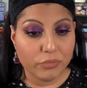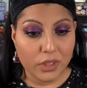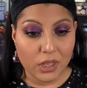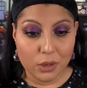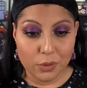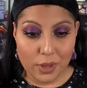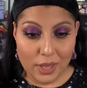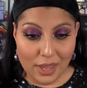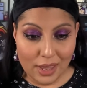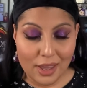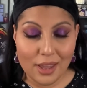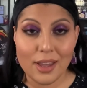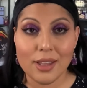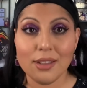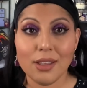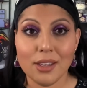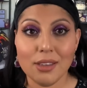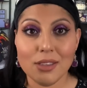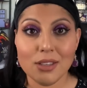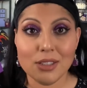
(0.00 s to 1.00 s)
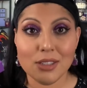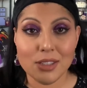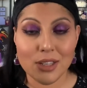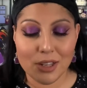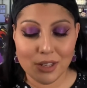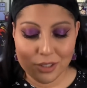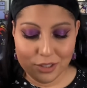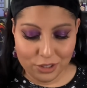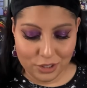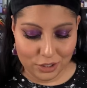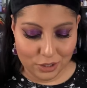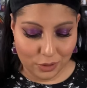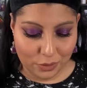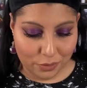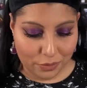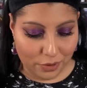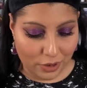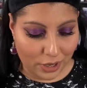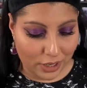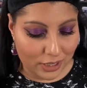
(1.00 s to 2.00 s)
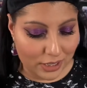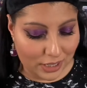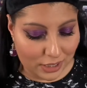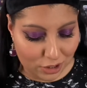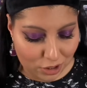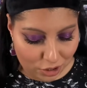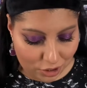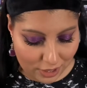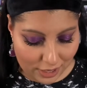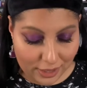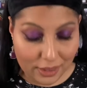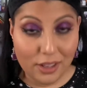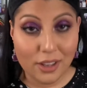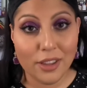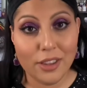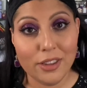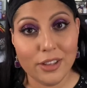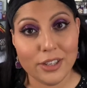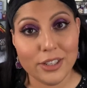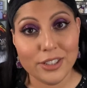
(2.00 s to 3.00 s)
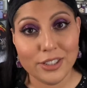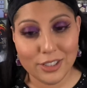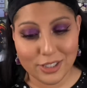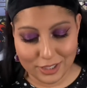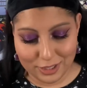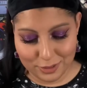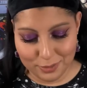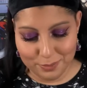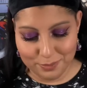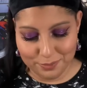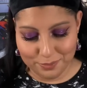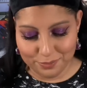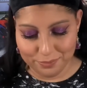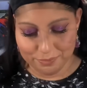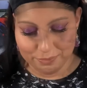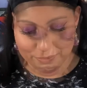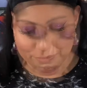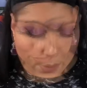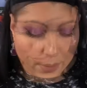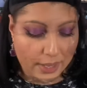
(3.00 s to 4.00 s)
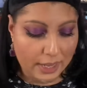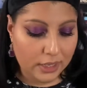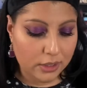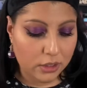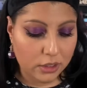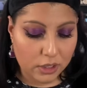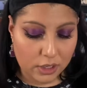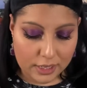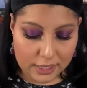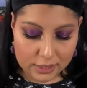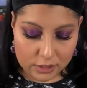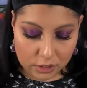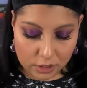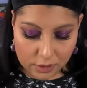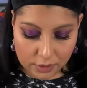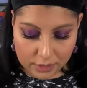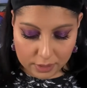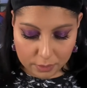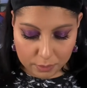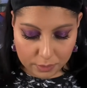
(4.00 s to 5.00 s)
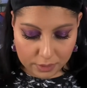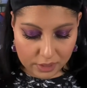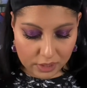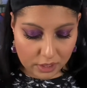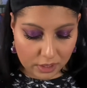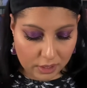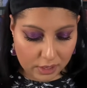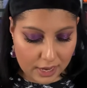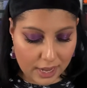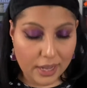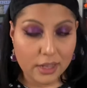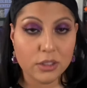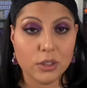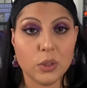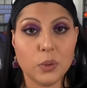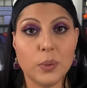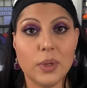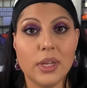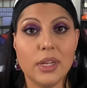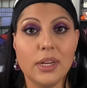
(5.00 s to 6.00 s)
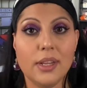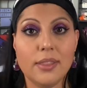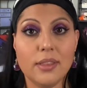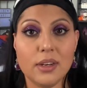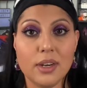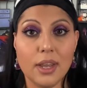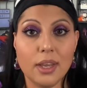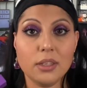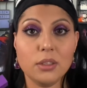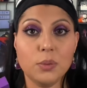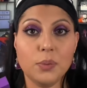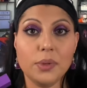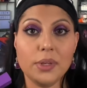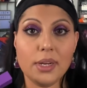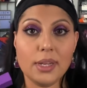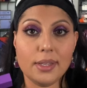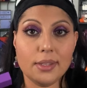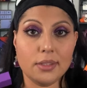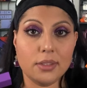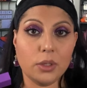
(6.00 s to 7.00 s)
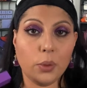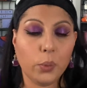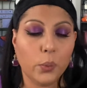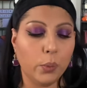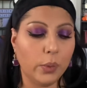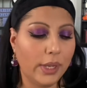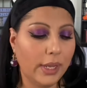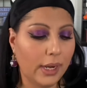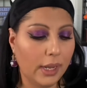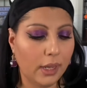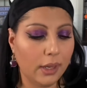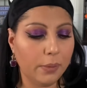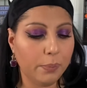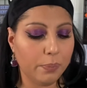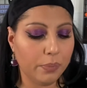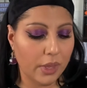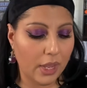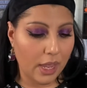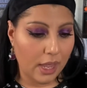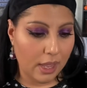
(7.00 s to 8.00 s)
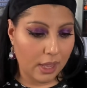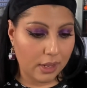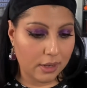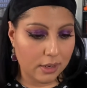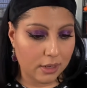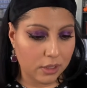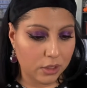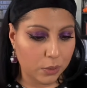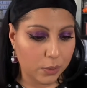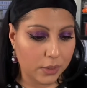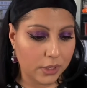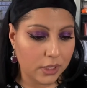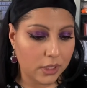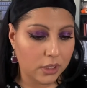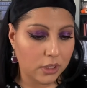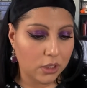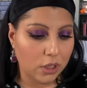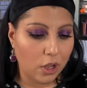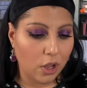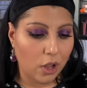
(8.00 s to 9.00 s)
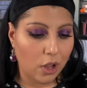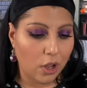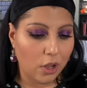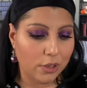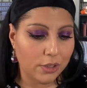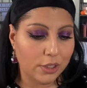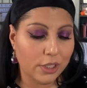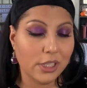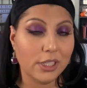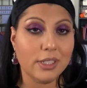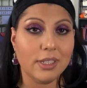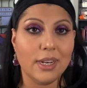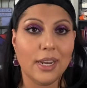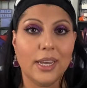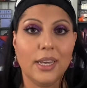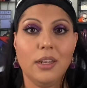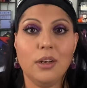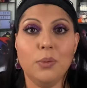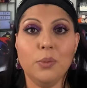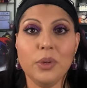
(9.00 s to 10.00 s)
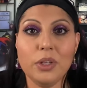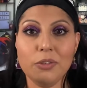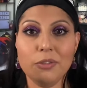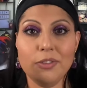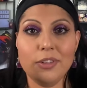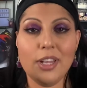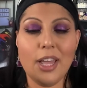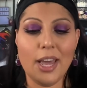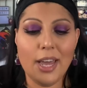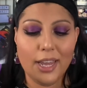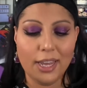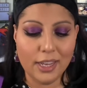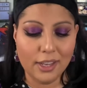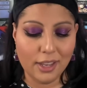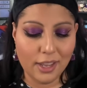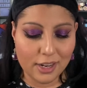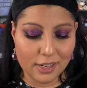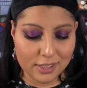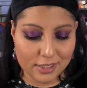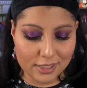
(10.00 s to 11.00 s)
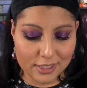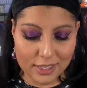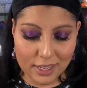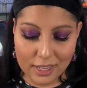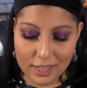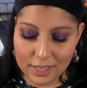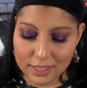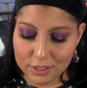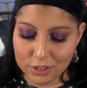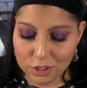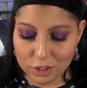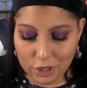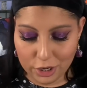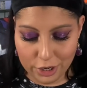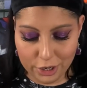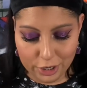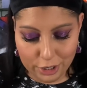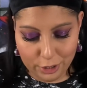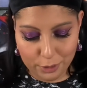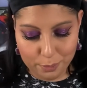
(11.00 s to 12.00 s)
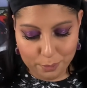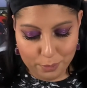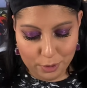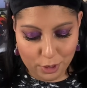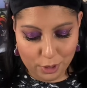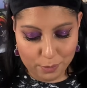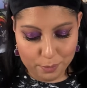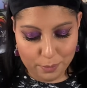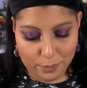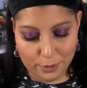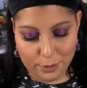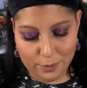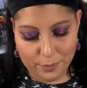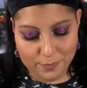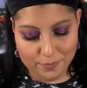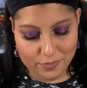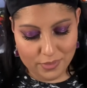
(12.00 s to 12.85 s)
okay, I like this color so far. Let's try the others. Okay, so let's go in with the next one, and the next one is a Winnie, and this one is called Tonight We Fly, and it's like a dark purple,